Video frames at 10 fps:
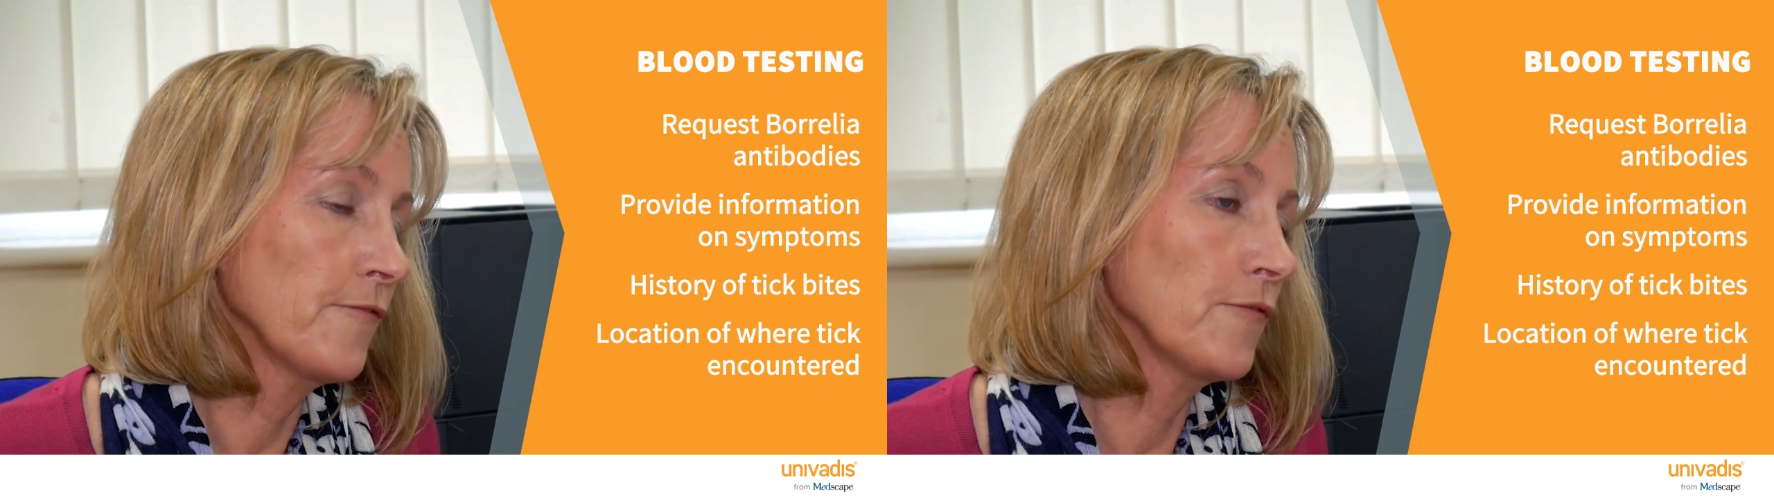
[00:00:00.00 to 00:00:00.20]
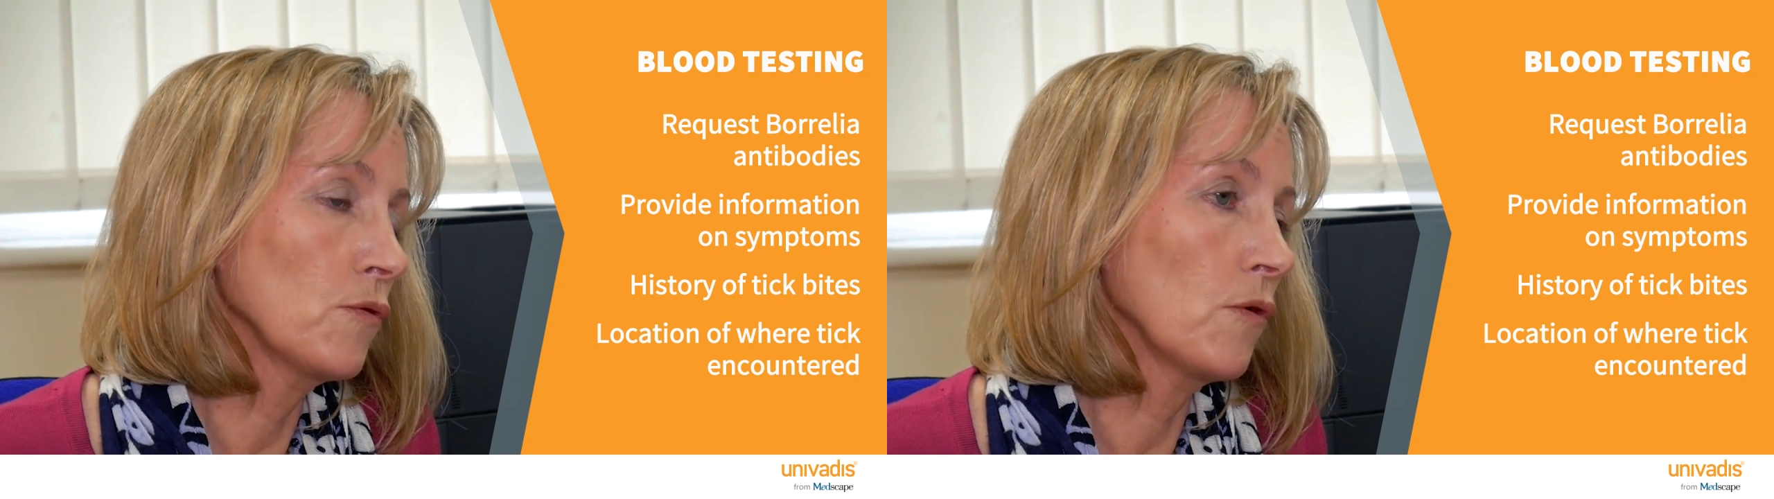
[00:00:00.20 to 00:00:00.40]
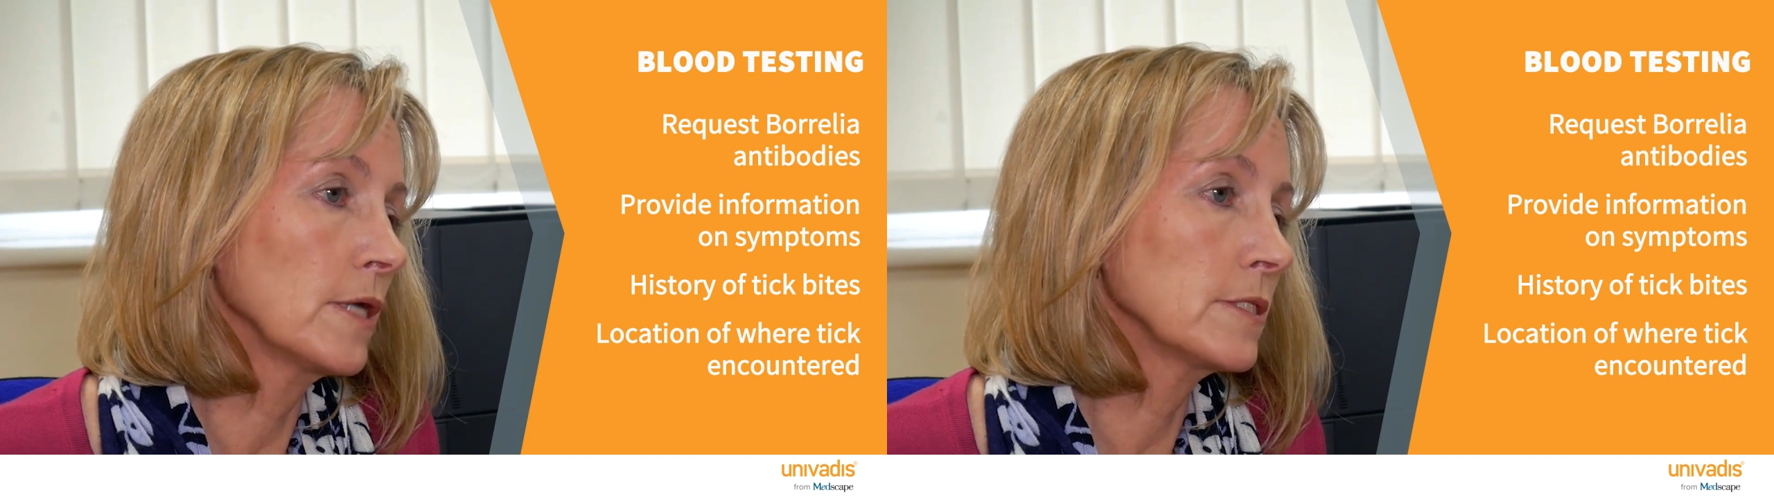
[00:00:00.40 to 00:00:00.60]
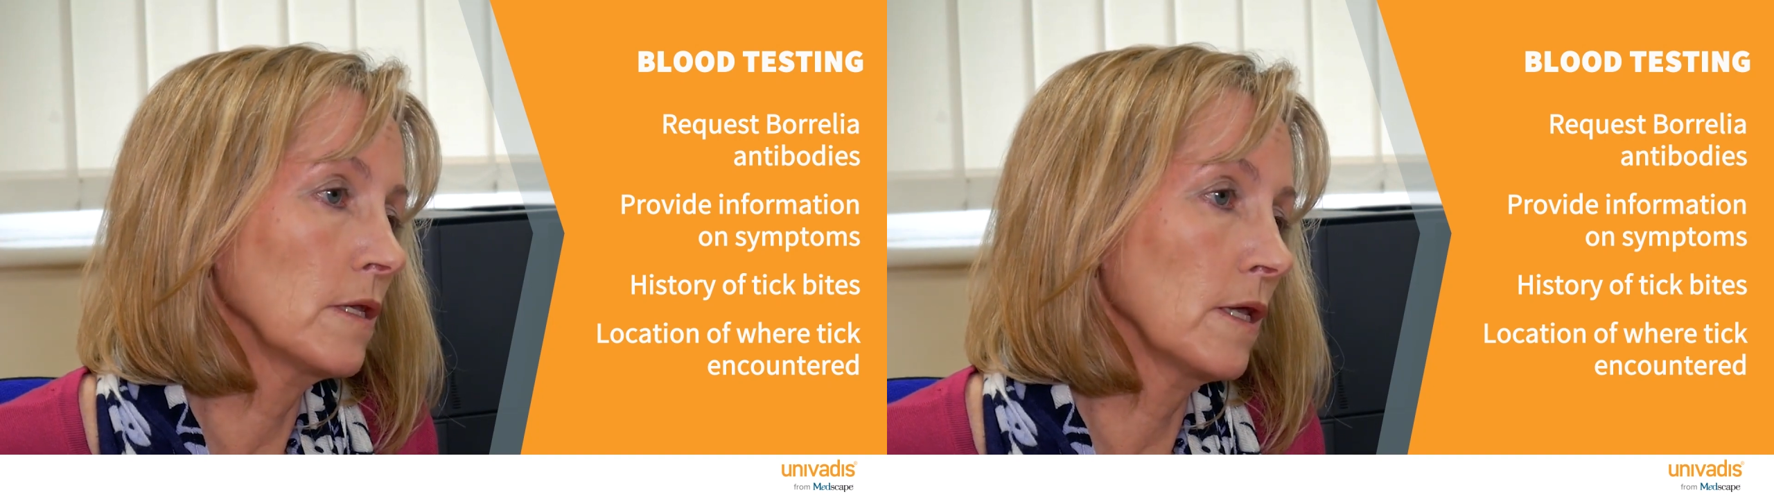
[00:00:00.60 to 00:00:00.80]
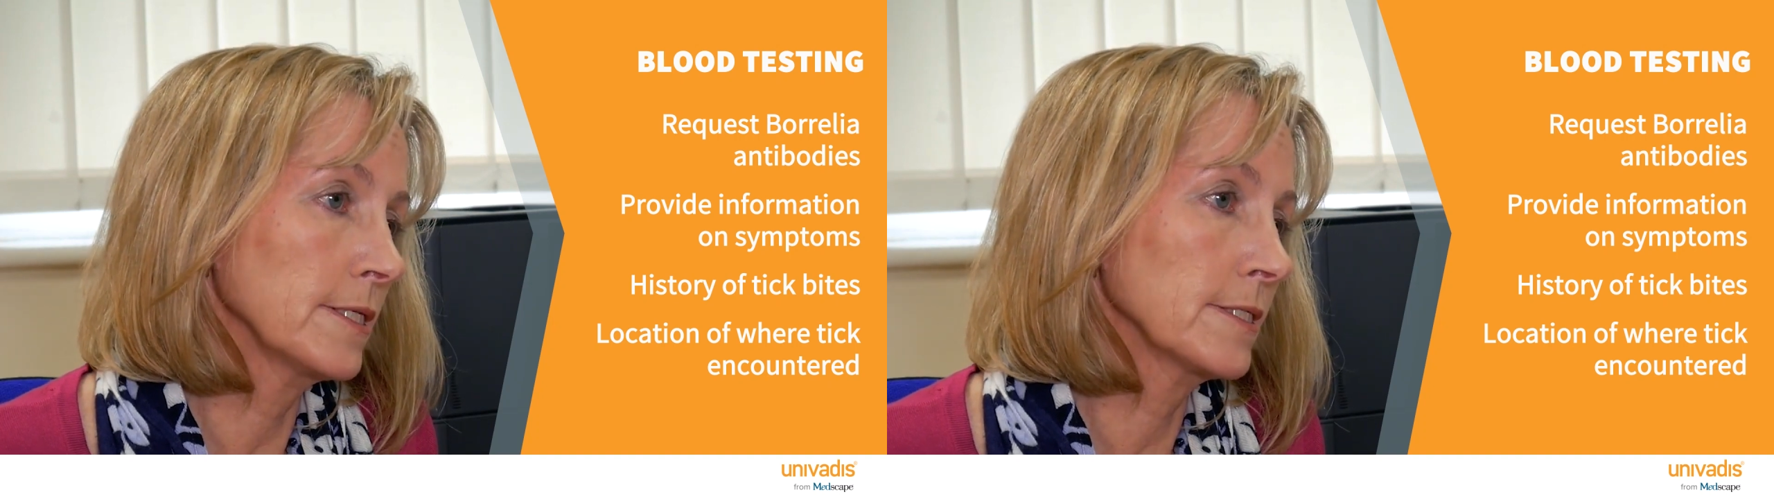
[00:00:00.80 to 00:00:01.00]
for an
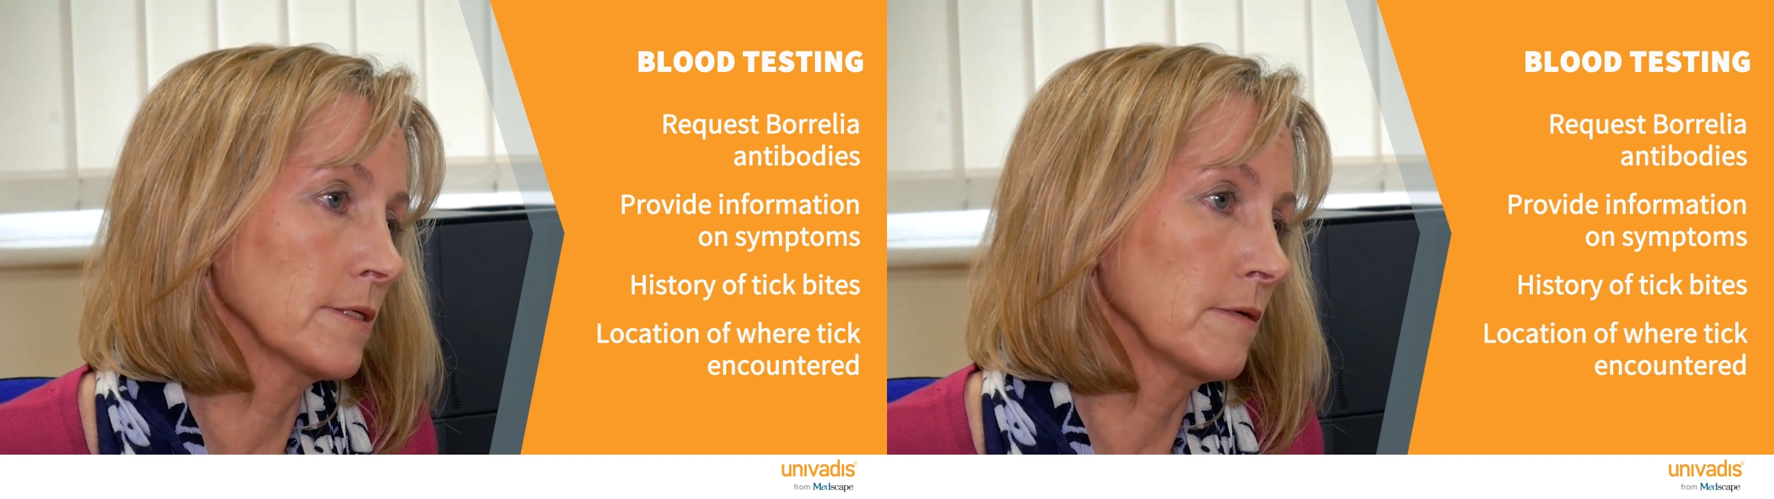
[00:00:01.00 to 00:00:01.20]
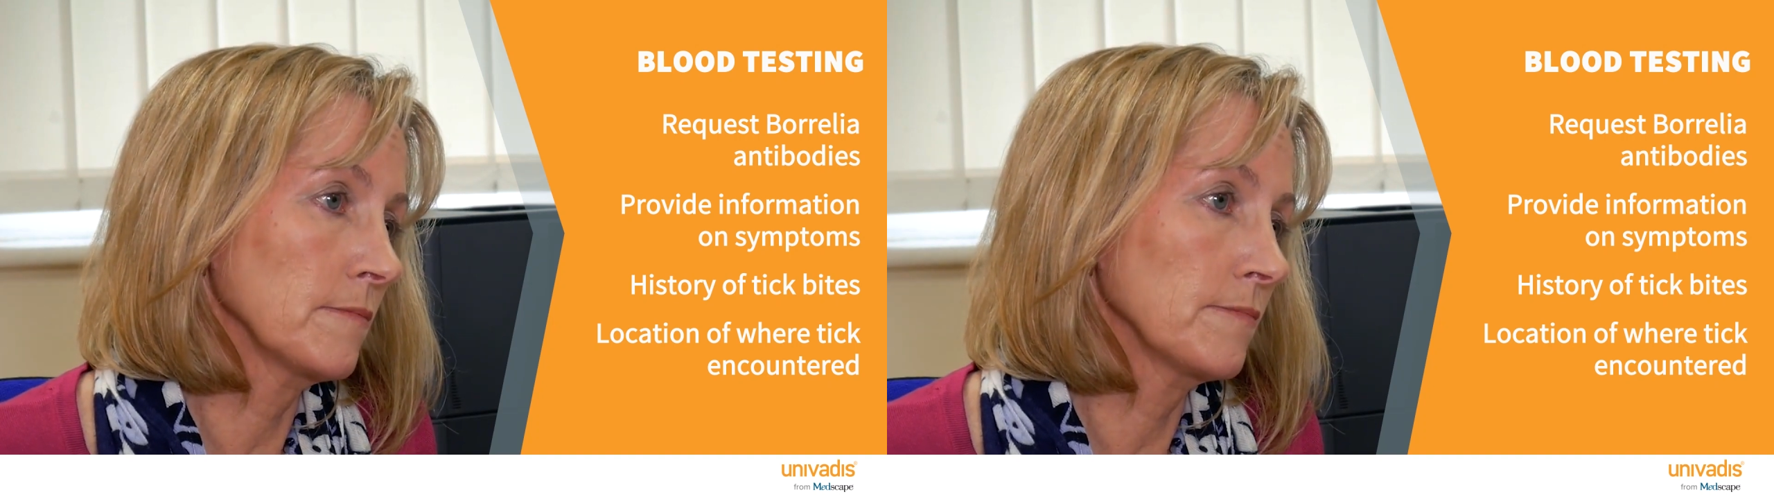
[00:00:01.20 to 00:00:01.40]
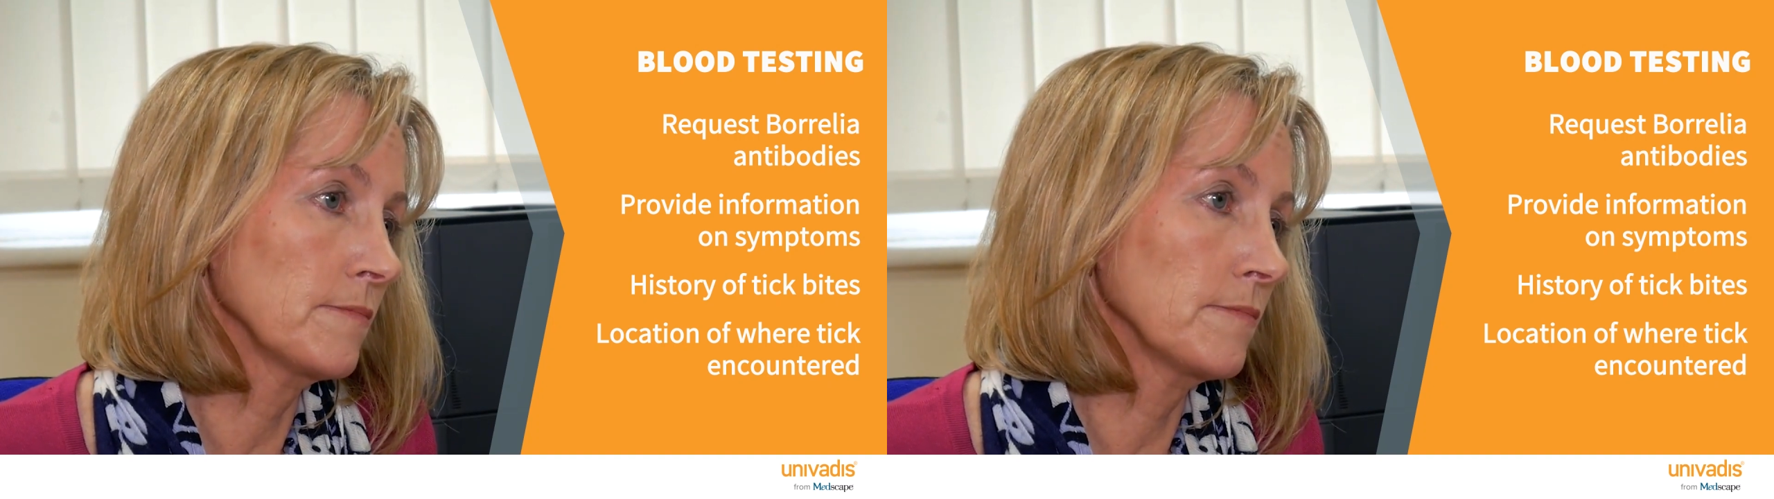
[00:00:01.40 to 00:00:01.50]
ELISA